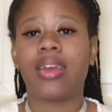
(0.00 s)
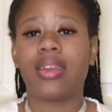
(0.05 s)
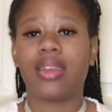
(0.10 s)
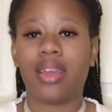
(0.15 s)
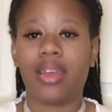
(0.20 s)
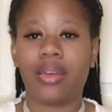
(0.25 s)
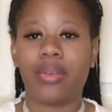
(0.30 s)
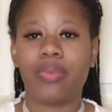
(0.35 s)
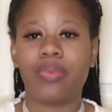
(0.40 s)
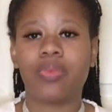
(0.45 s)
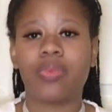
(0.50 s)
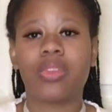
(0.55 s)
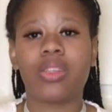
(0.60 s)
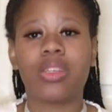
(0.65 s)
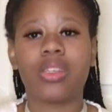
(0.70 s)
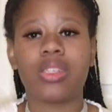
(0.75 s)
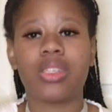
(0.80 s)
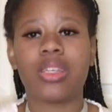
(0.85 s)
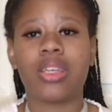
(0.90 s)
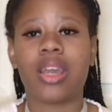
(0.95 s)
yeah,
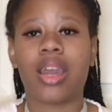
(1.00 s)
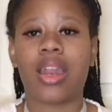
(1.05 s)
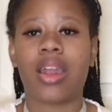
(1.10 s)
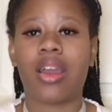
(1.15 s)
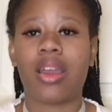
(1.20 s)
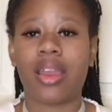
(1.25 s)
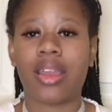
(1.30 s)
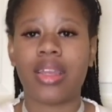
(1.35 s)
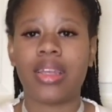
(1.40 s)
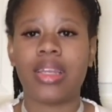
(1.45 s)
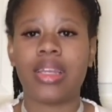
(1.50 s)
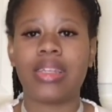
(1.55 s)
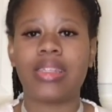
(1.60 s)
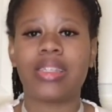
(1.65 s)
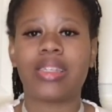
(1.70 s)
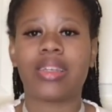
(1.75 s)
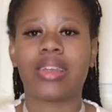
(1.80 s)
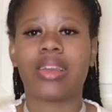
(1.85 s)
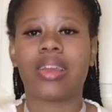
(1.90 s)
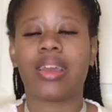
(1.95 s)
she got a heart
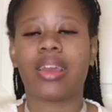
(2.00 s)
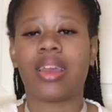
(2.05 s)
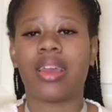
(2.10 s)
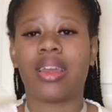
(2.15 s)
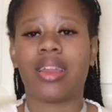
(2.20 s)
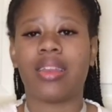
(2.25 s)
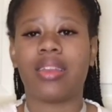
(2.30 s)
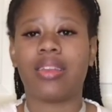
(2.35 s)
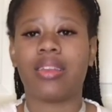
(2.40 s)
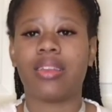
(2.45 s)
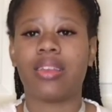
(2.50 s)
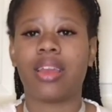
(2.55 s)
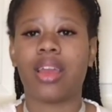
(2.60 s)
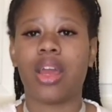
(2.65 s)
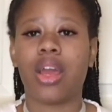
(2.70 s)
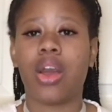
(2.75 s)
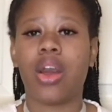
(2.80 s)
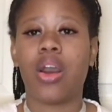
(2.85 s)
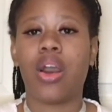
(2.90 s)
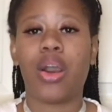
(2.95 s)
condition. And
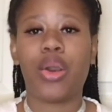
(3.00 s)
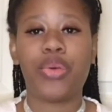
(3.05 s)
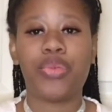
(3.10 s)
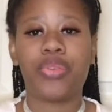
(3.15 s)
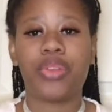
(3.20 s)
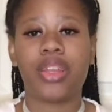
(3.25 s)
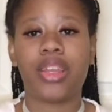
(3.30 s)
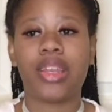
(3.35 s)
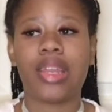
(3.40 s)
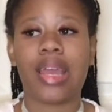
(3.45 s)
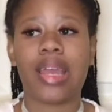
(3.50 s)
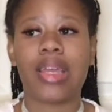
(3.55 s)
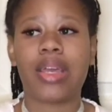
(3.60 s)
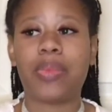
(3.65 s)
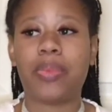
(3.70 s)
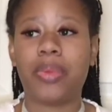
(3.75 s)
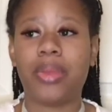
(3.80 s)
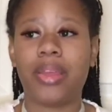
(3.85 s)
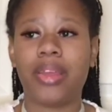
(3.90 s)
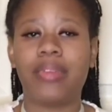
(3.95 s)
hopefully that
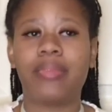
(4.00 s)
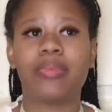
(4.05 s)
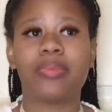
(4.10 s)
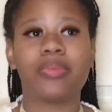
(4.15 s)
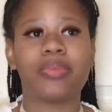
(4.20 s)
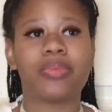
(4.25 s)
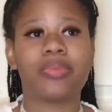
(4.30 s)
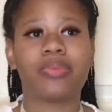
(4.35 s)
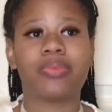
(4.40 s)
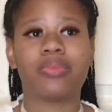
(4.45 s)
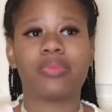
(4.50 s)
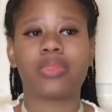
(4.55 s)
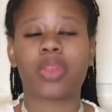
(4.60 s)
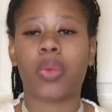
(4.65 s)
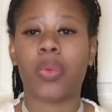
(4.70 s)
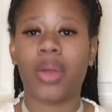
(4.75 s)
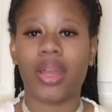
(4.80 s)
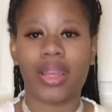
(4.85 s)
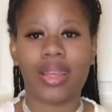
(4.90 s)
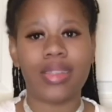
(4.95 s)
could be
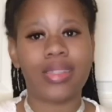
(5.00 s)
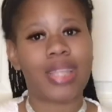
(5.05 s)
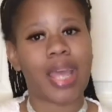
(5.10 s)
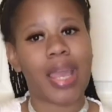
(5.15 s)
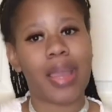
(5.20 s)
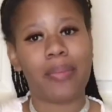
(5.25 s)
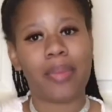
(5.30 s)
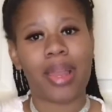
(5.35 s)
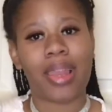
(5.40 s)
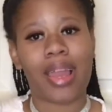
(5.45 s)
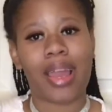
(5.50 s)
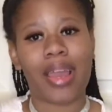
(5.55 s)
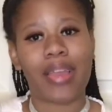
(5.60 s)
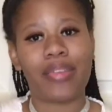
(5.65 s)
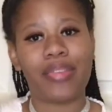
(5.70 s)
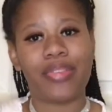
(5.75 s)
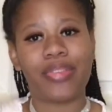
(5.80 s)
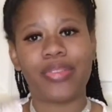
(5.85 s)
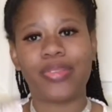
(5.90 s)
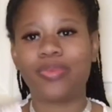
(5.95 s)
what can save my life
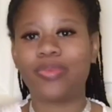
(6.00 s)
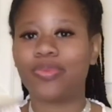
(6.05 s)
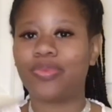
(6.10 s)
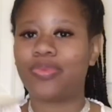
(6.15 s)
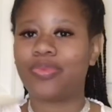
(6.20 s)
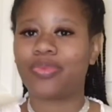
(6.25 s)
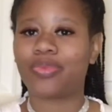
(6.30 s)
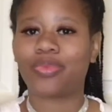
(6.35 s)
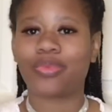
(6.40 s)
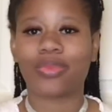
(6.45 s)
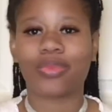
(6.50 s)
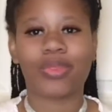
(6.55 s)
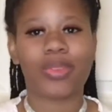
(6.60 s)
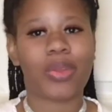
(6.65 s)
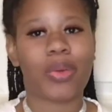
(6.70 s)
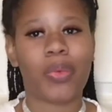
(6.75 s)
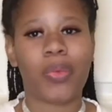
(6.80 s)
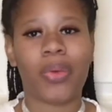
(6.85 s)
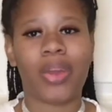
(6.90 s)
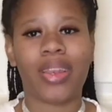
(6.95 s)

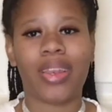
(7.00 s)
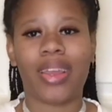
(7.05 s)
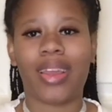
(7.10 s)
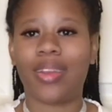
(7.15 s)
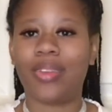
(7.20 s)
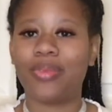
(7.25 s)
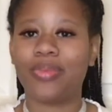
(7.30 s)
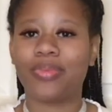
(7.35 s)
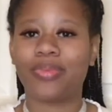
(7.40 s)
one day.